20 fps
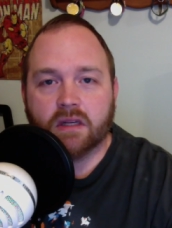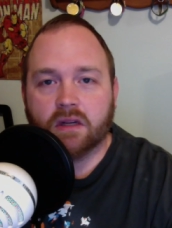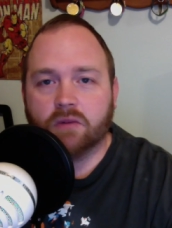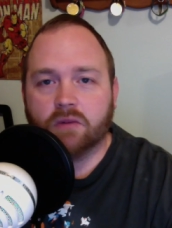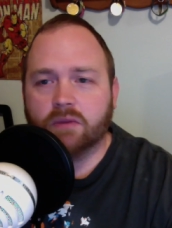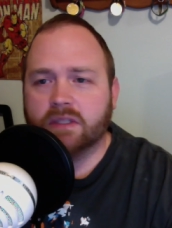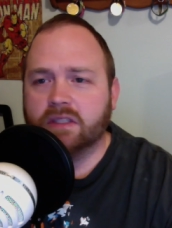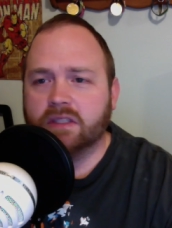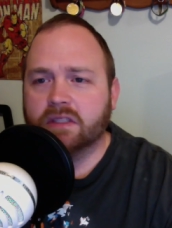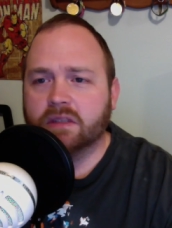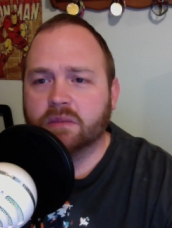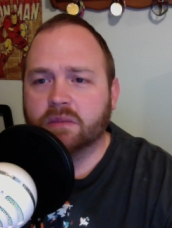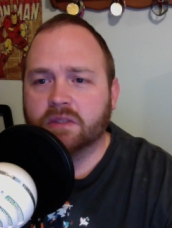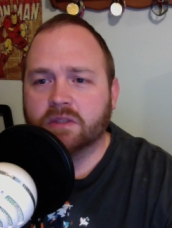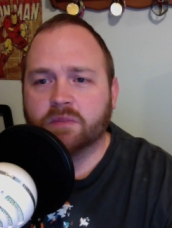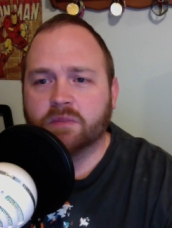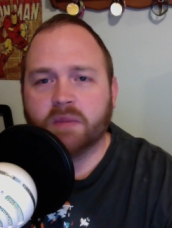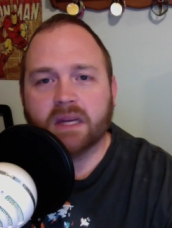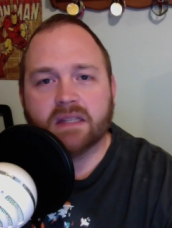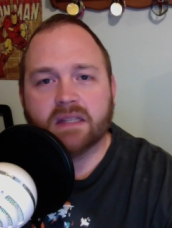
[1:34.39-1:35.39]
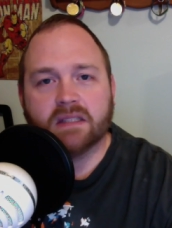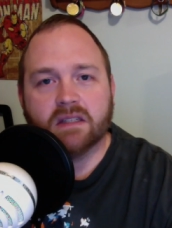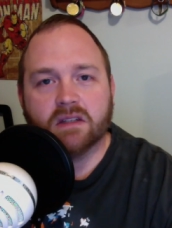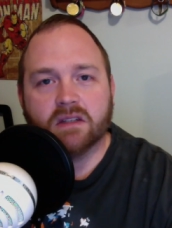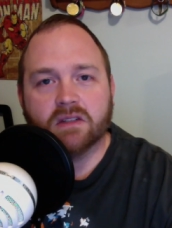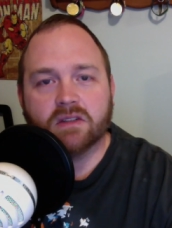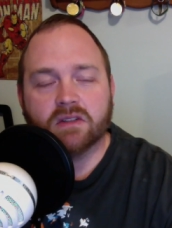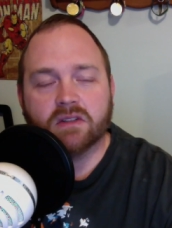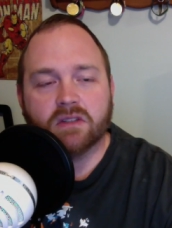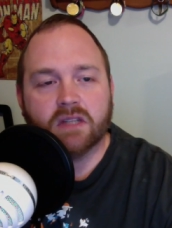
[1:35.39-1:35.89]
read you some of the specs
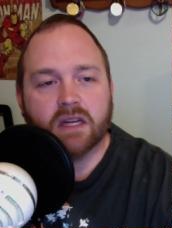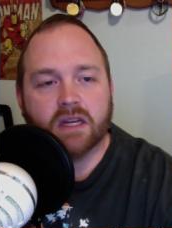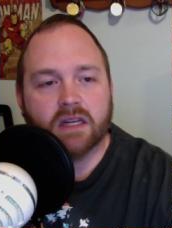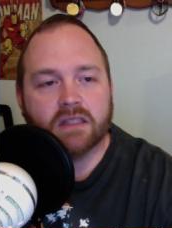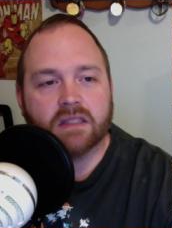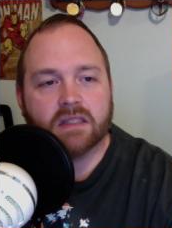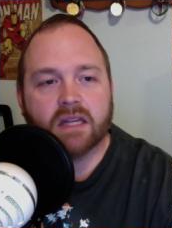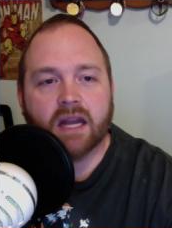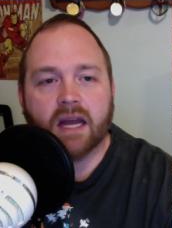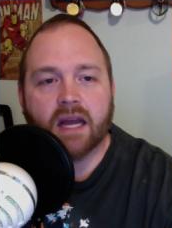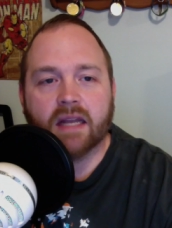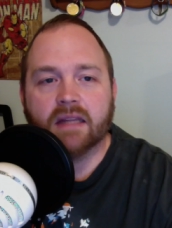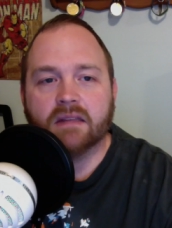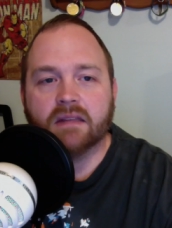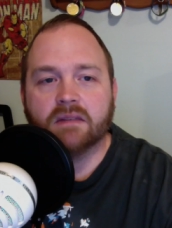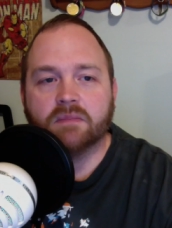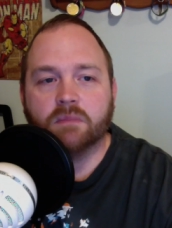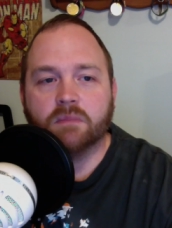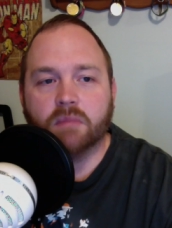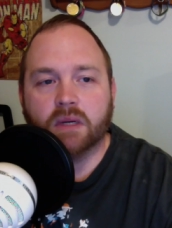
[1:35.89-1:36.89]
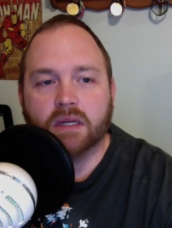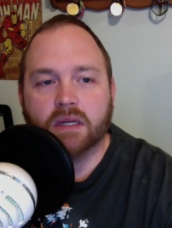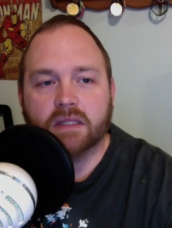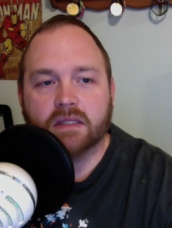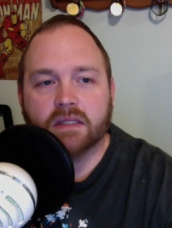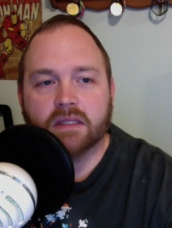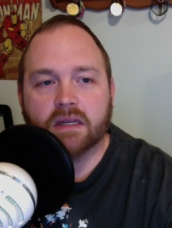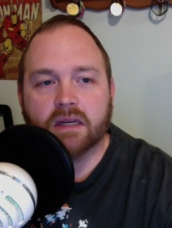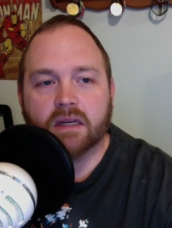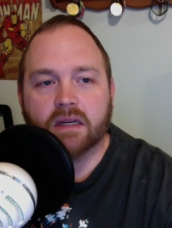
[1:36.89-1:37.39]
here so you guys got it.
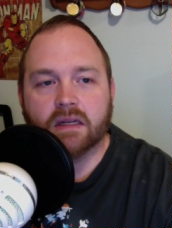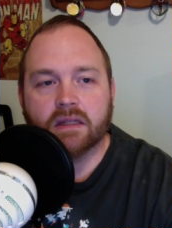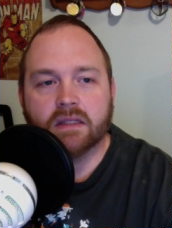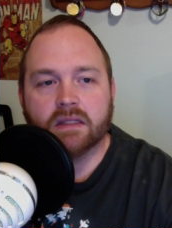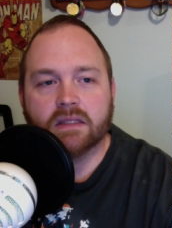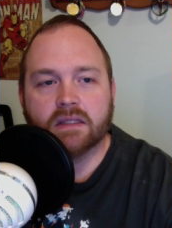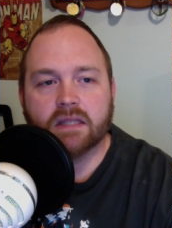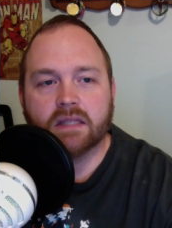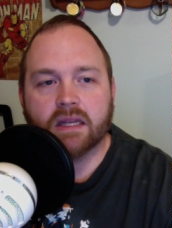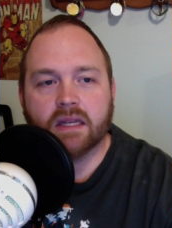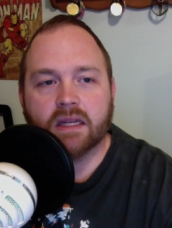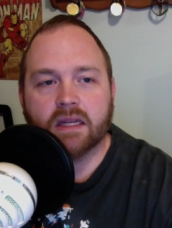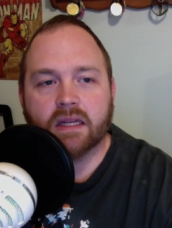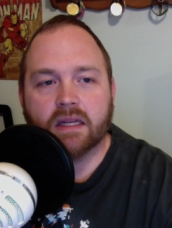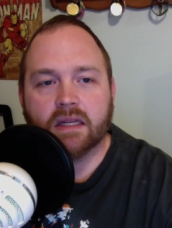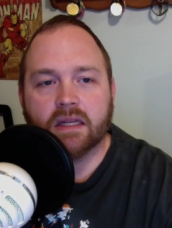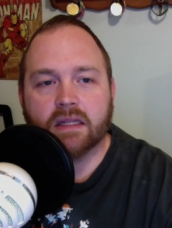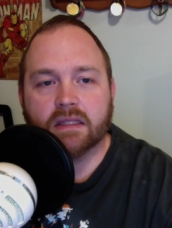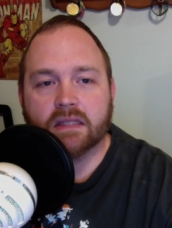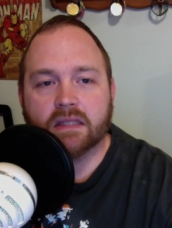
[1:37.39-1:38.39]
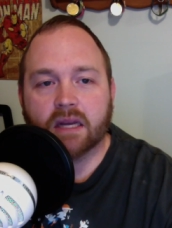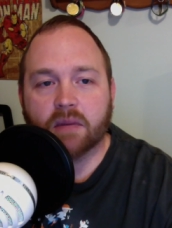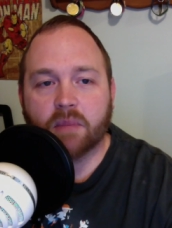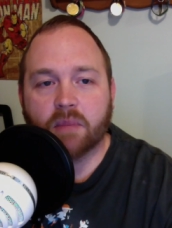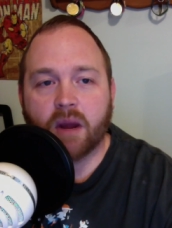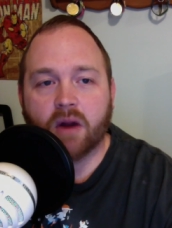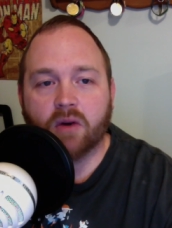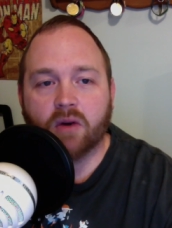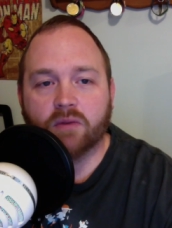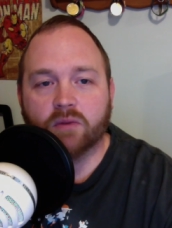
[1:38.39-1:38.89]
But it's got a
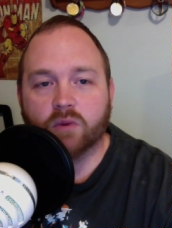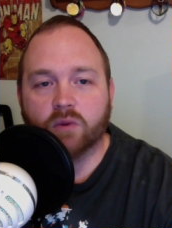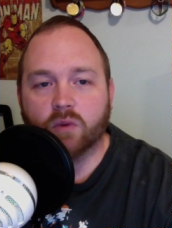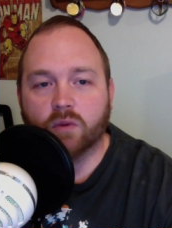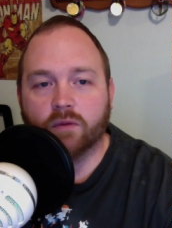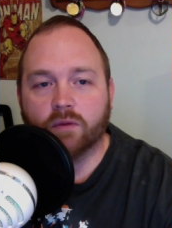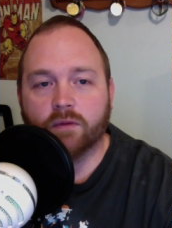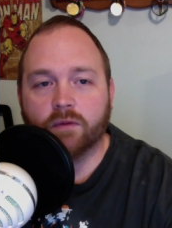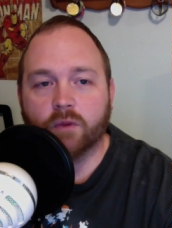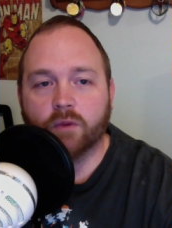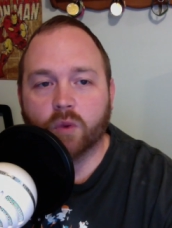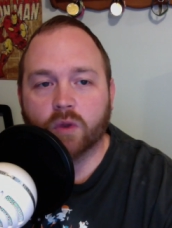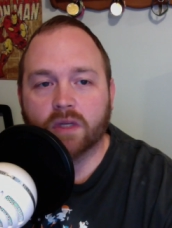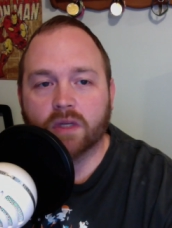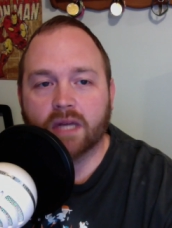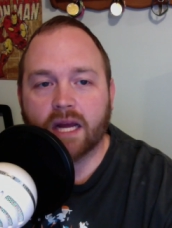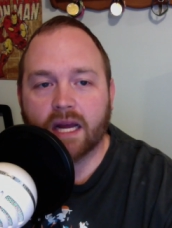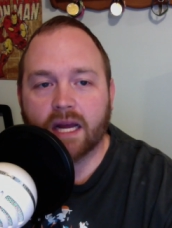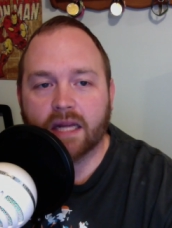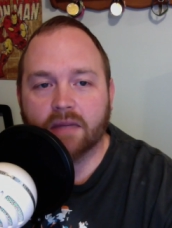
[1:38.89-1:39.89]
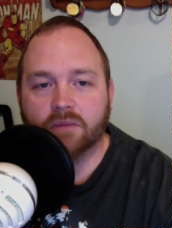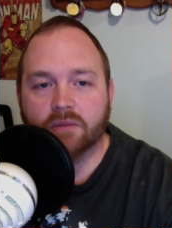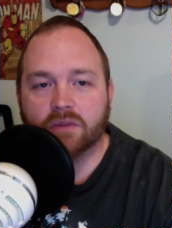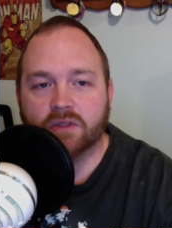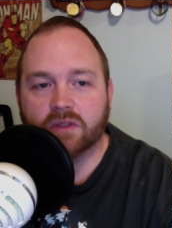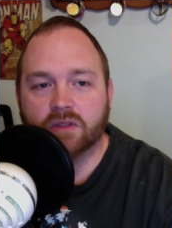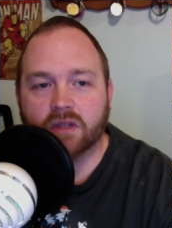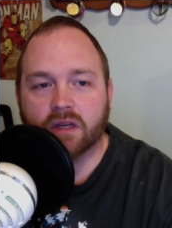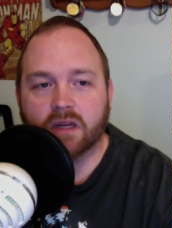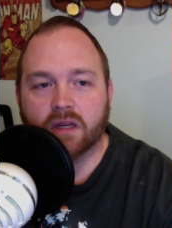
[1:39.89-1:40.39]
powerful 4
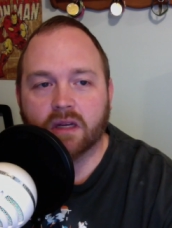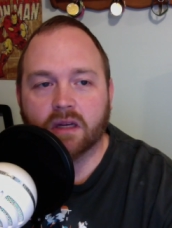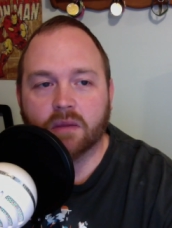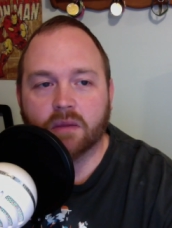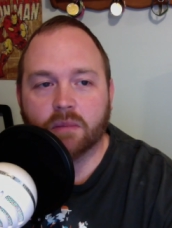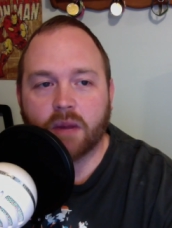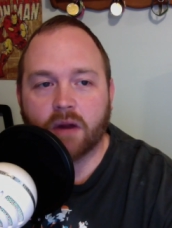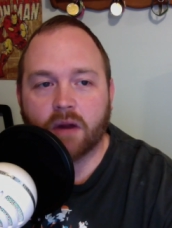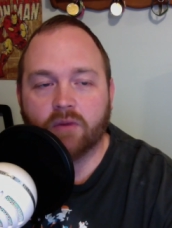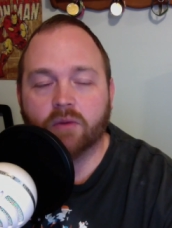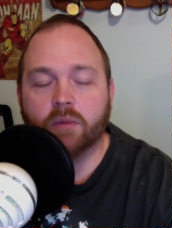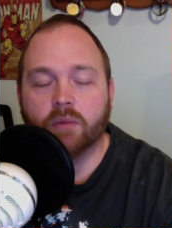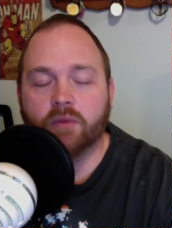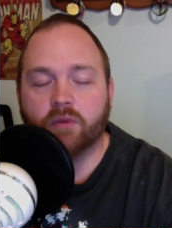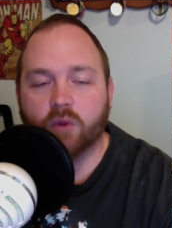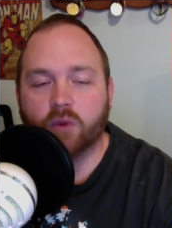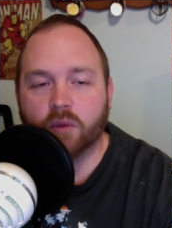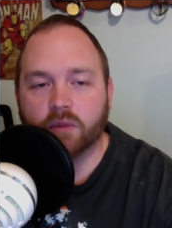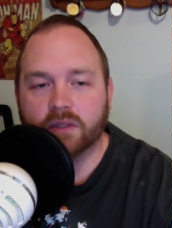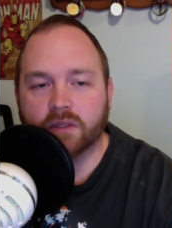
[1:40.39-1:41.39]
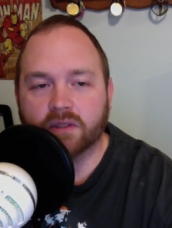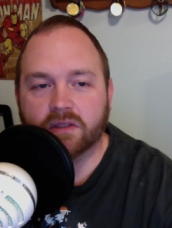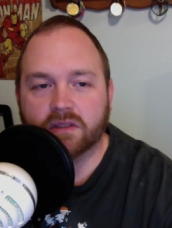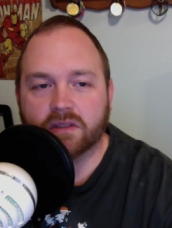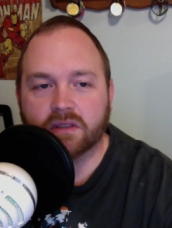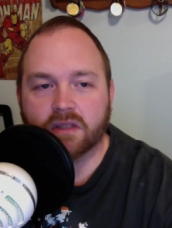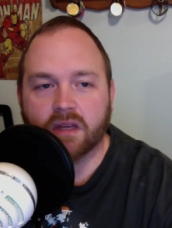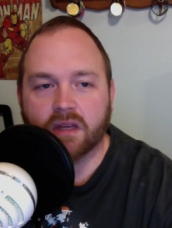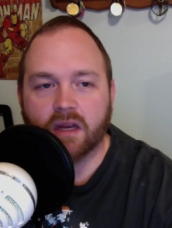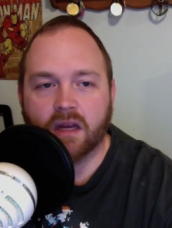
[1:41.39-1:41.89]
times powerful
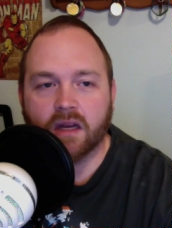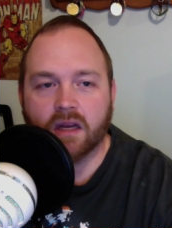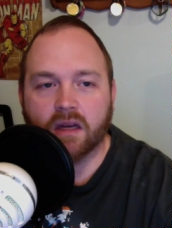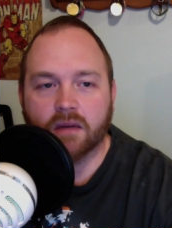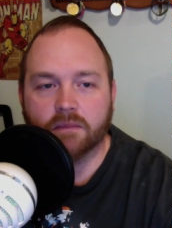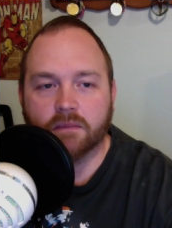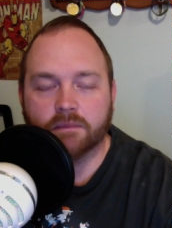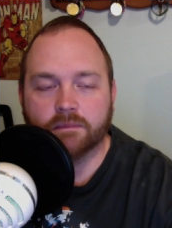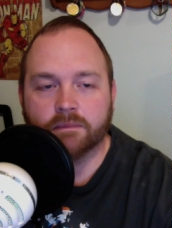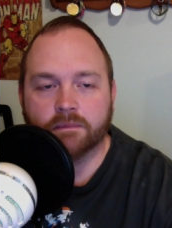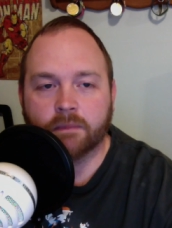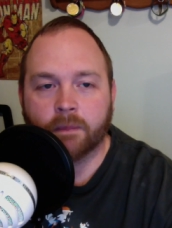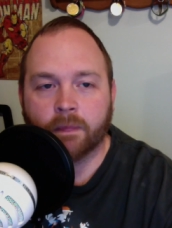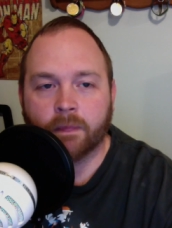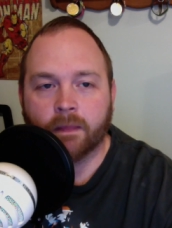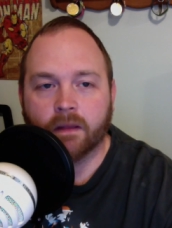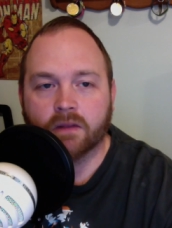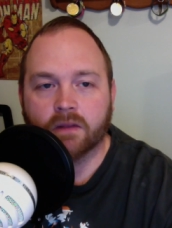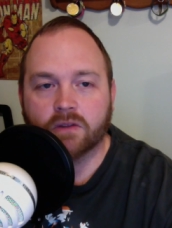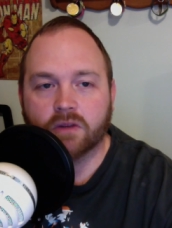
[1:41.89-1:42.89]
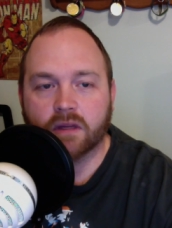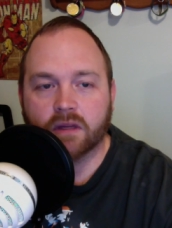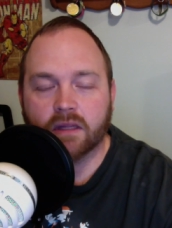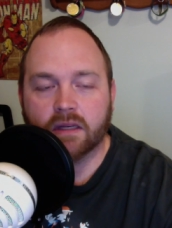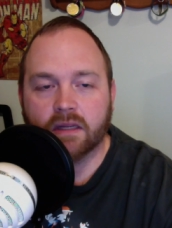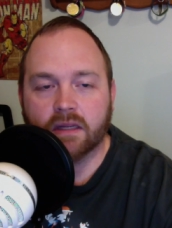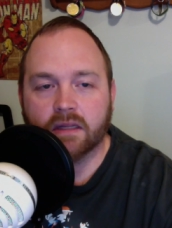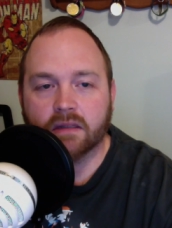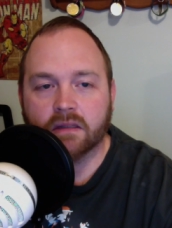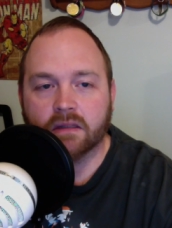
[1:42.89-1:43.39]
performance. Let's try that
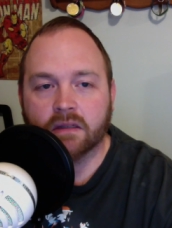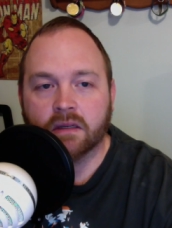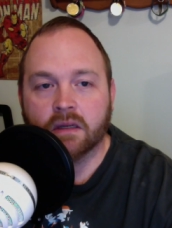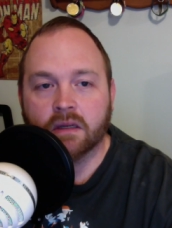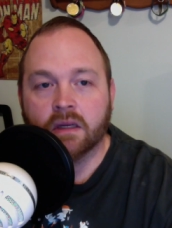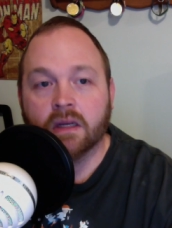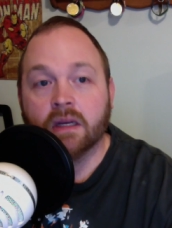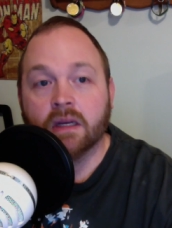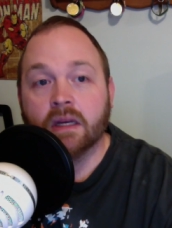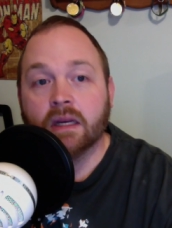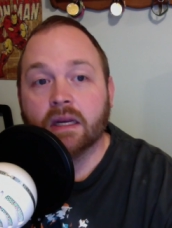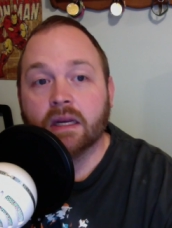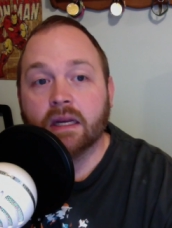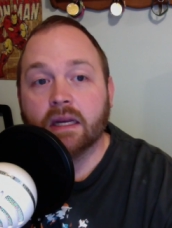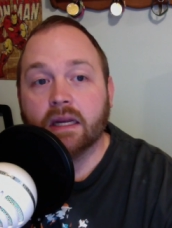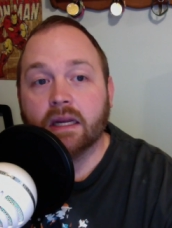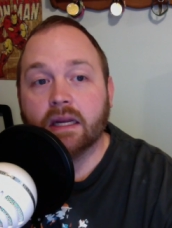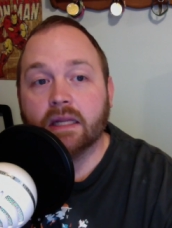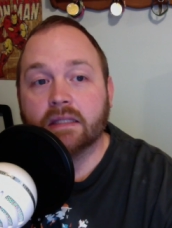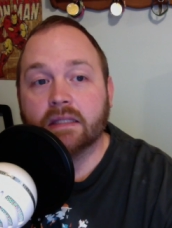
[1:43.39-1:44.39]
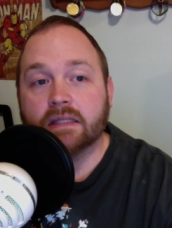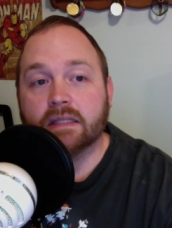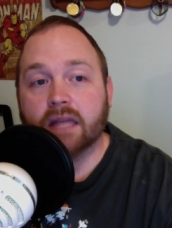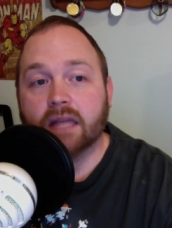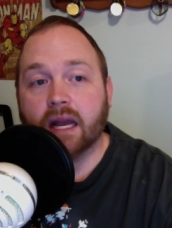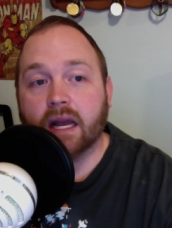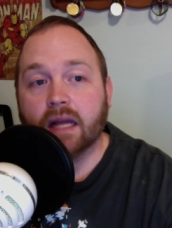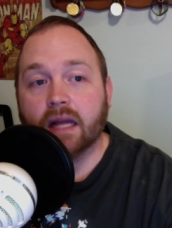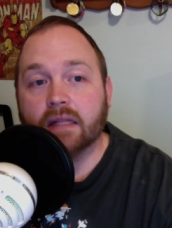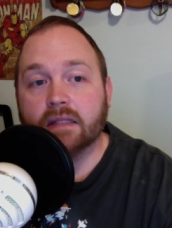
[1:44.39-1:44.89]
again. It's
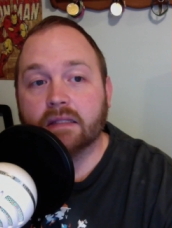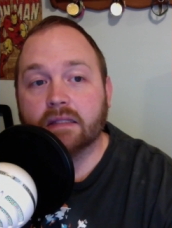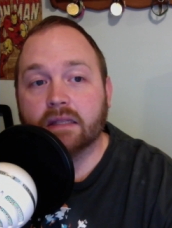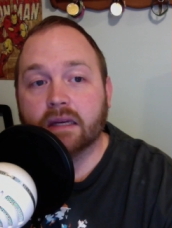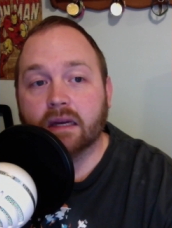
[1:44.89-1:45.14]
got